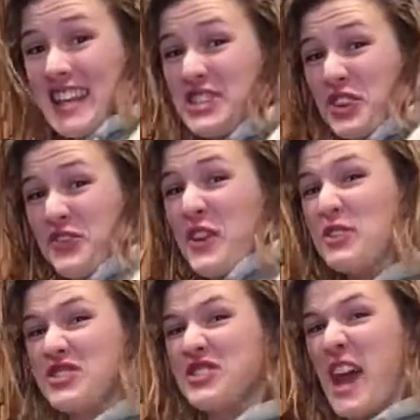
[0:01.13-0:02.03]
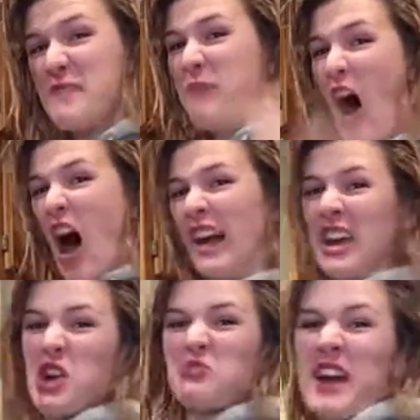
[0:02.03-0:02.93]
It's your future Jake Paul
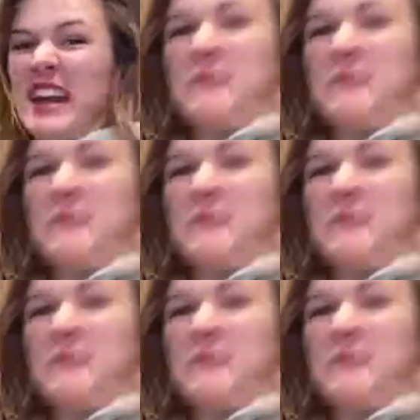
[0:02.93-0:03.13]
here, ready